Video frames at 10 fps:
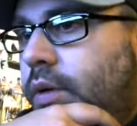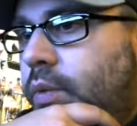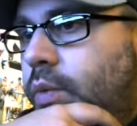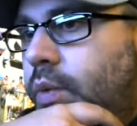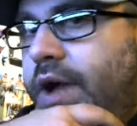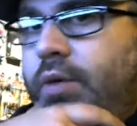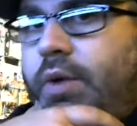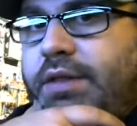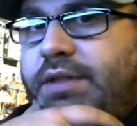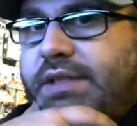right
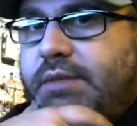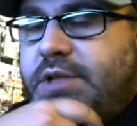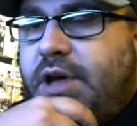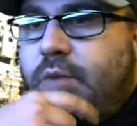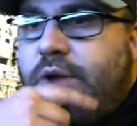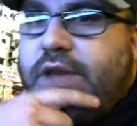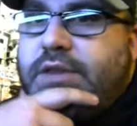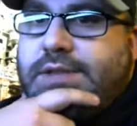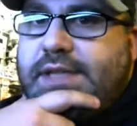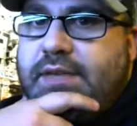around the same time we got
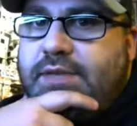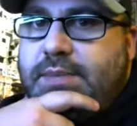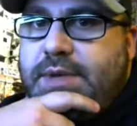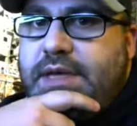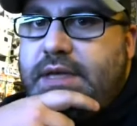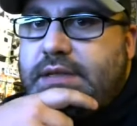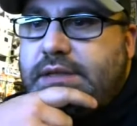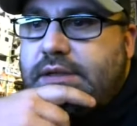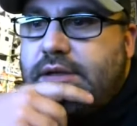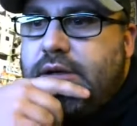those
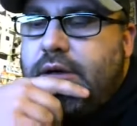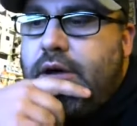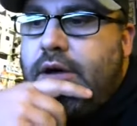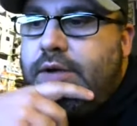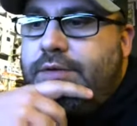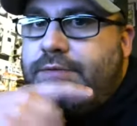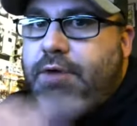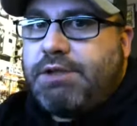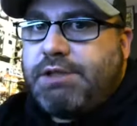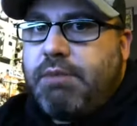EVPs,
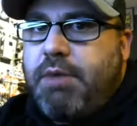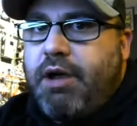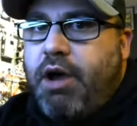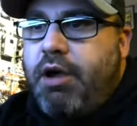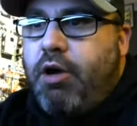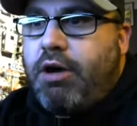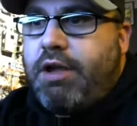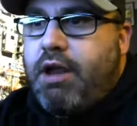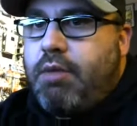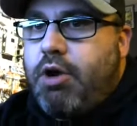first on my IR
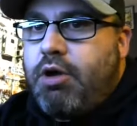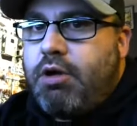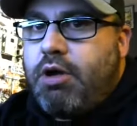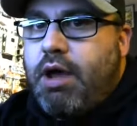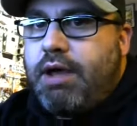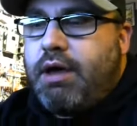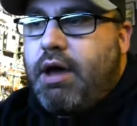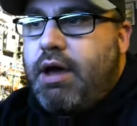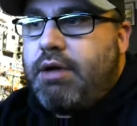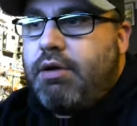camera, I
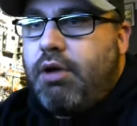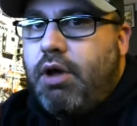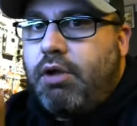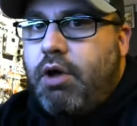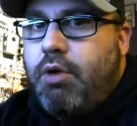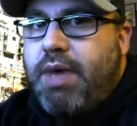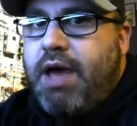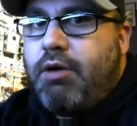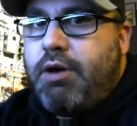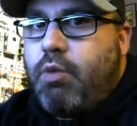got a low
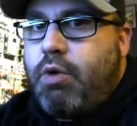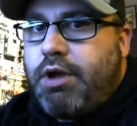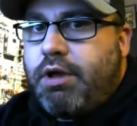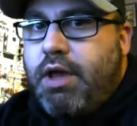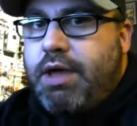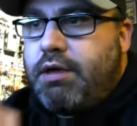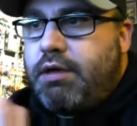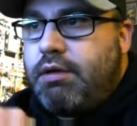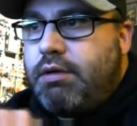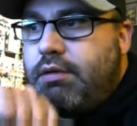battery warning.
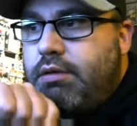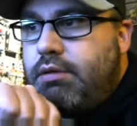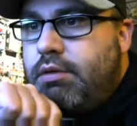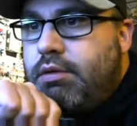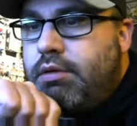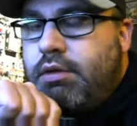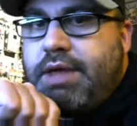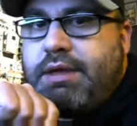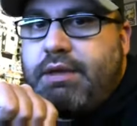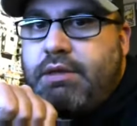
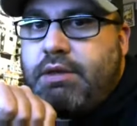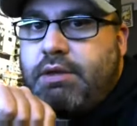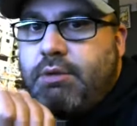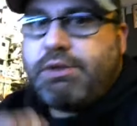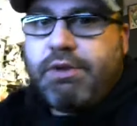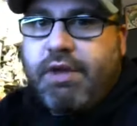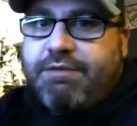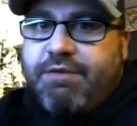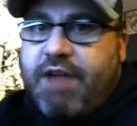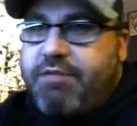There was only like
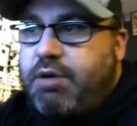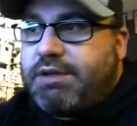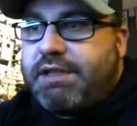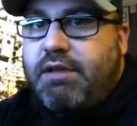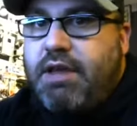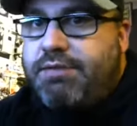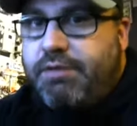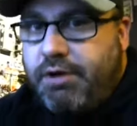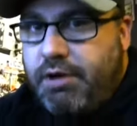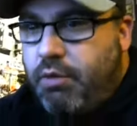5% left.
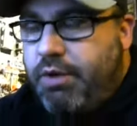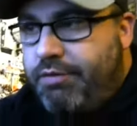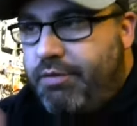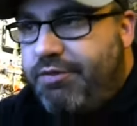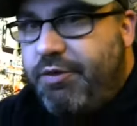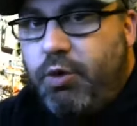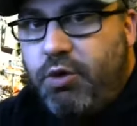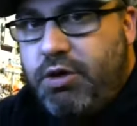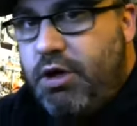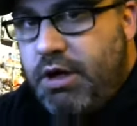It went from
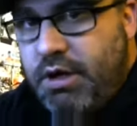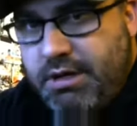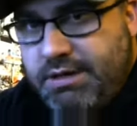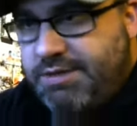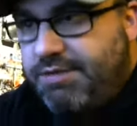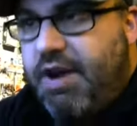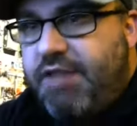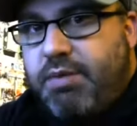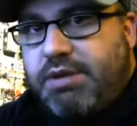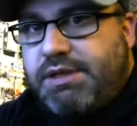full to
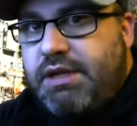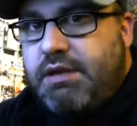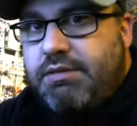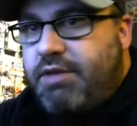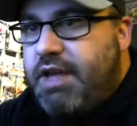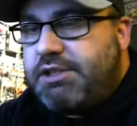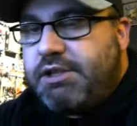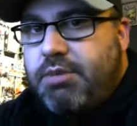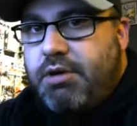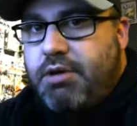5% and flashed
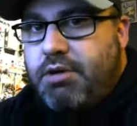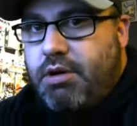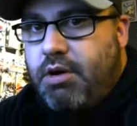up the